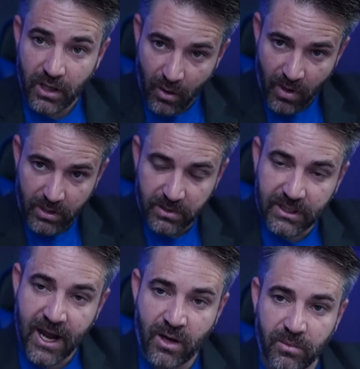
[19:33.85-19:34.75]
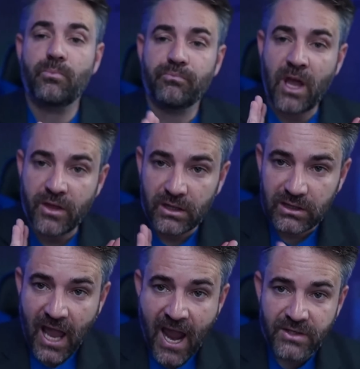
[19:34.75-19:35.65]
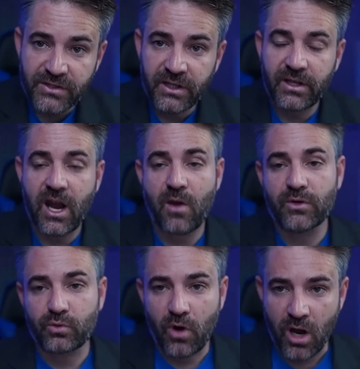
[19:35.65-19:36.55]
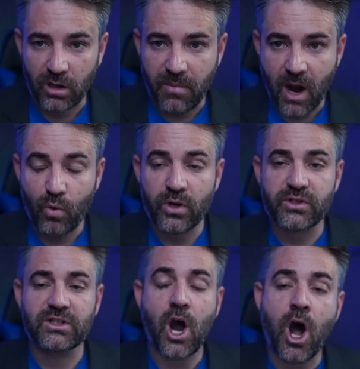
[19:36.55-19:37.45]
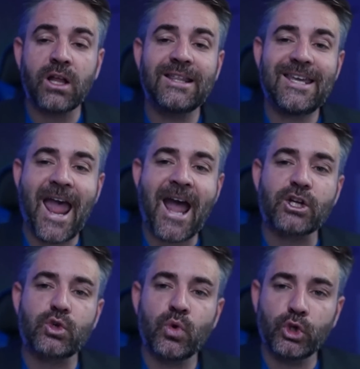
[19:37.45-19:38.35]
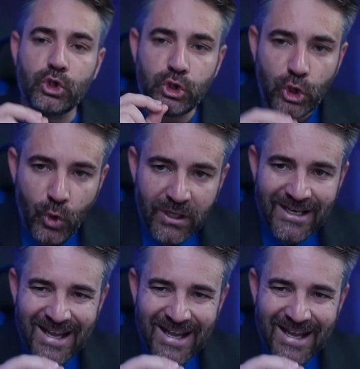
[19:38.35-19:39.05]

I wanted to be accountable. Now, the last thing that I was wrong about was calling the actual unit